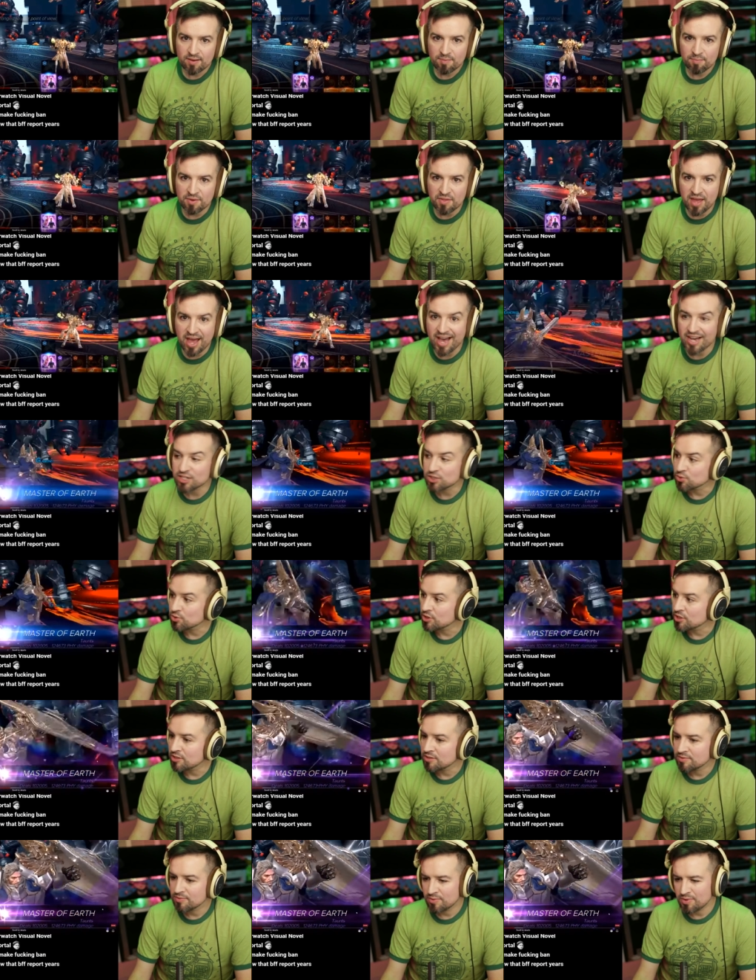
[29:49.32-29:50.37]
But the
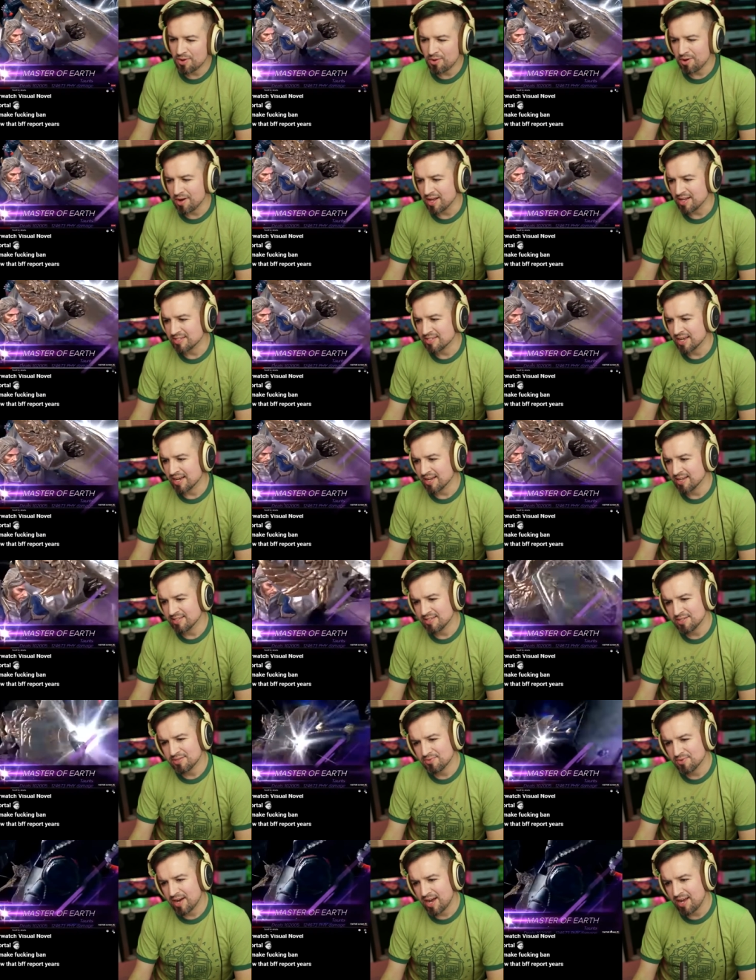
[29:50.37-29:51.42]
actual, well, hold on a second. Is
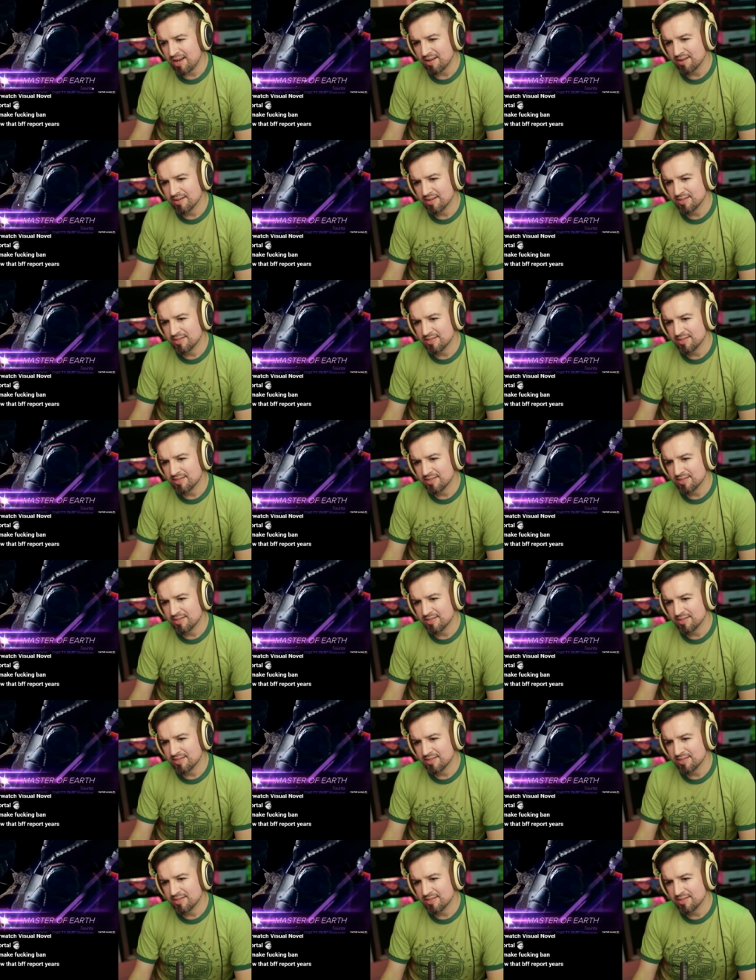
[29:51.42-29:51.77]
this right?